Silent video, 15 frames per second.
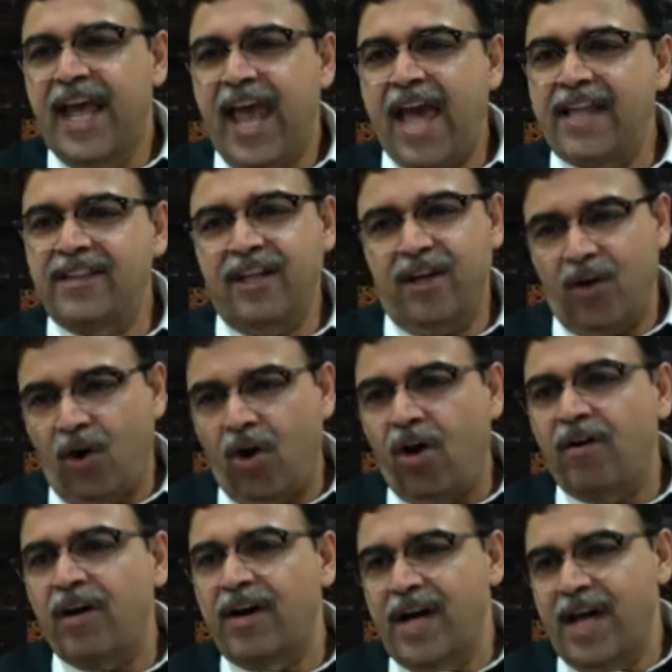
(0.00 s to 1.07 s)
and the
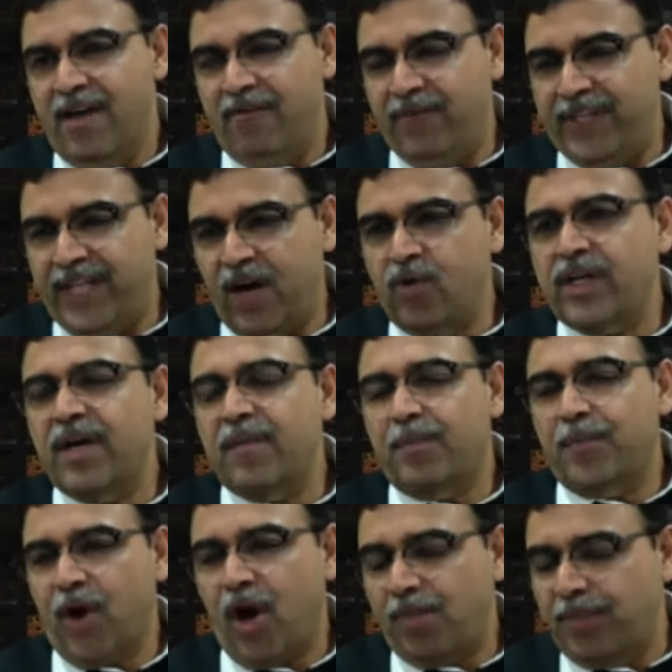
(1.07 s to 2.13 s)
law without
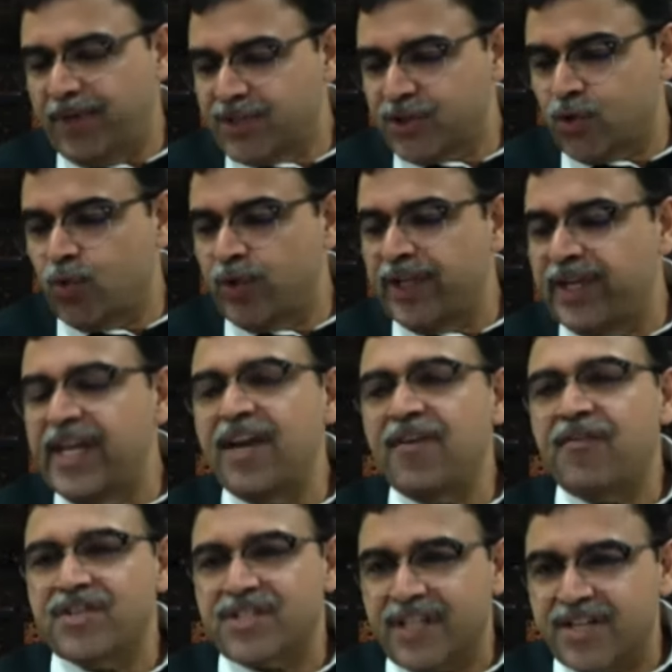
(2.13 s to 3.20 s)
proper scrutiny and
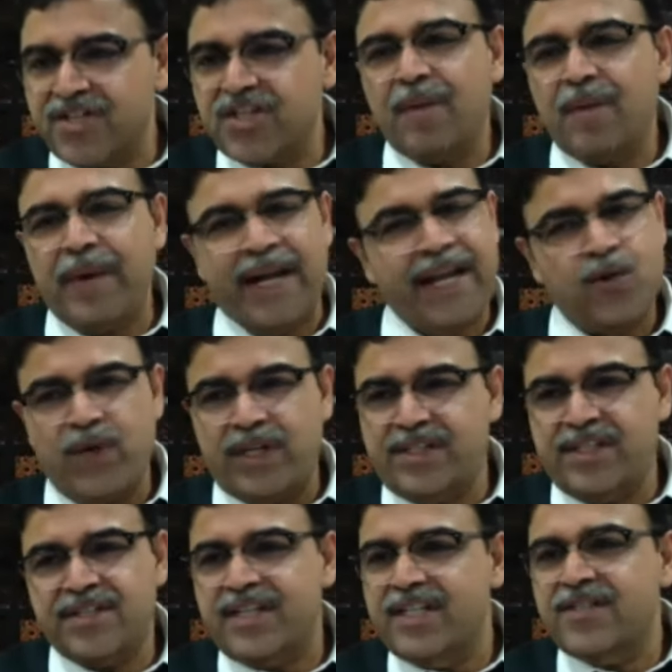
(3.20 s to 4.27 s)
research coming into
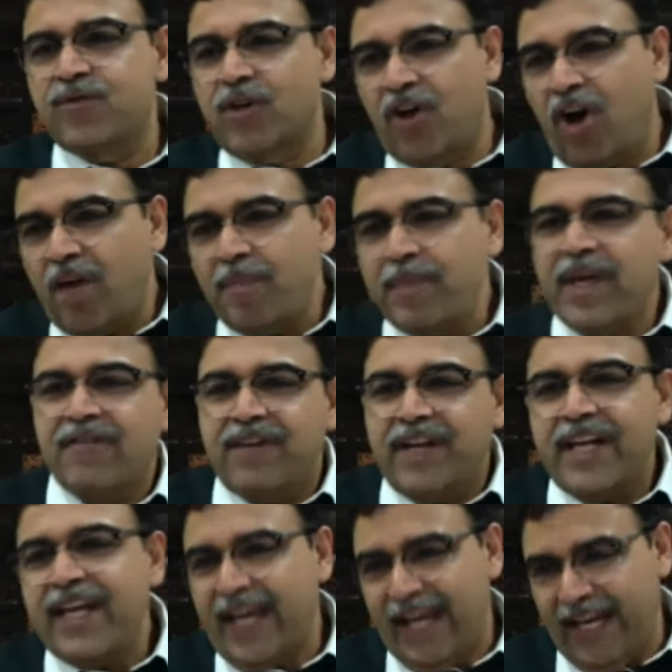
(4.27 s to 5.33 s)
existence would not be a
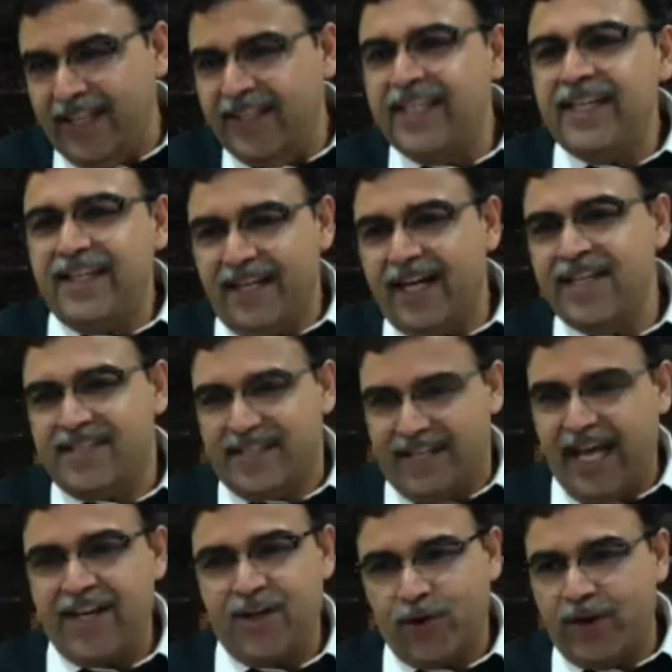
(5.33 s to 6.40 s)
very healthy
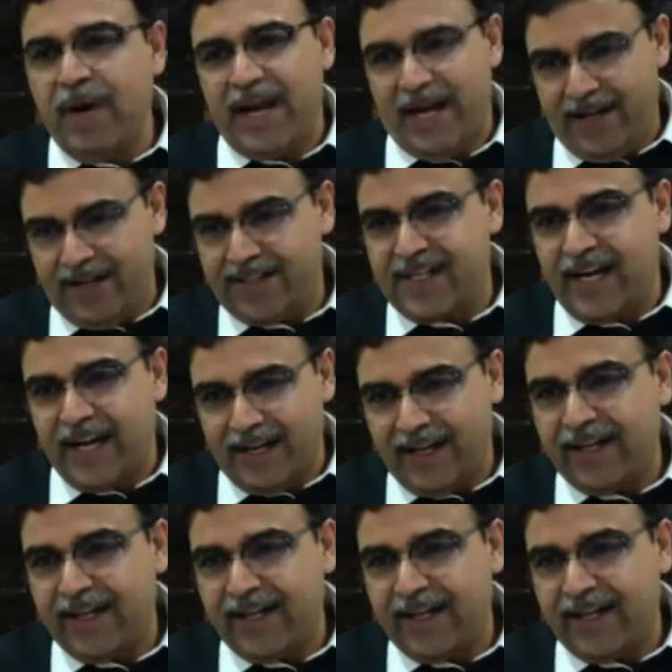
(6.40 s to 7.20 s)
scenario in my understanding.